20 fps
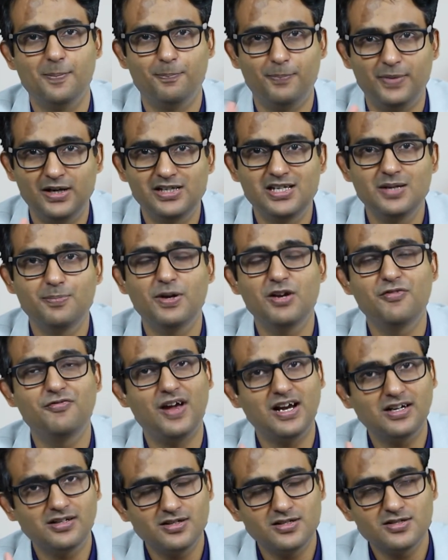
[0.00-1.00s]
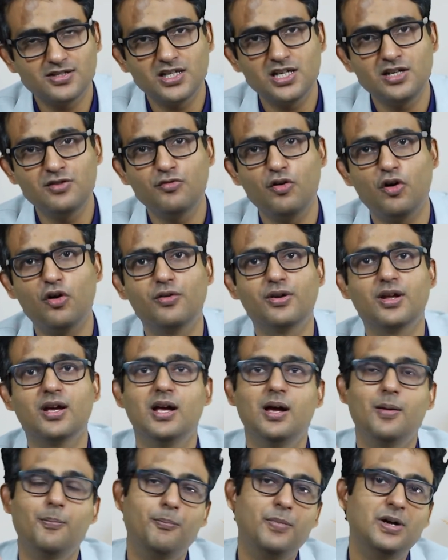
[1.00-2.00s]
Multiple factors are involved,
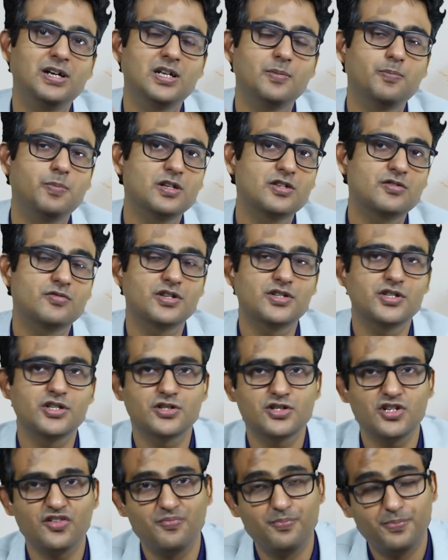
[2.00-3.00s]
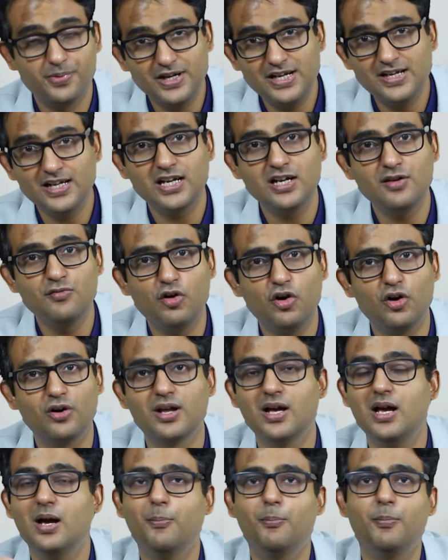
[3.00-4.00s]
multiple structures of brain are
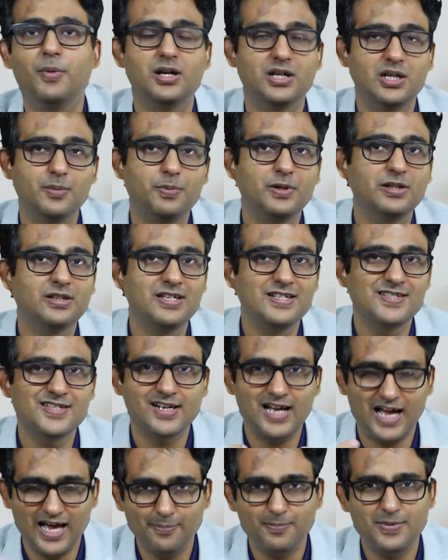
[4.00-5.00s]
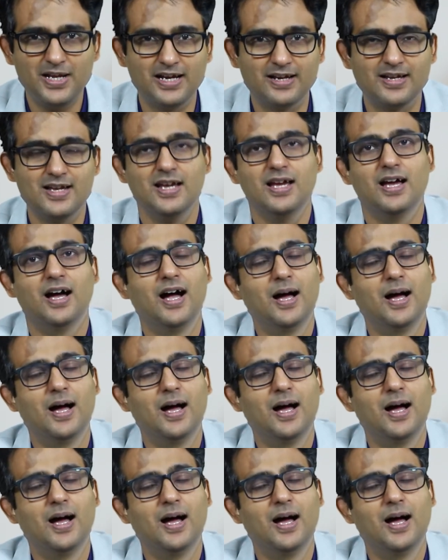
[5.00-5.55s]
involved, multiple things are happening.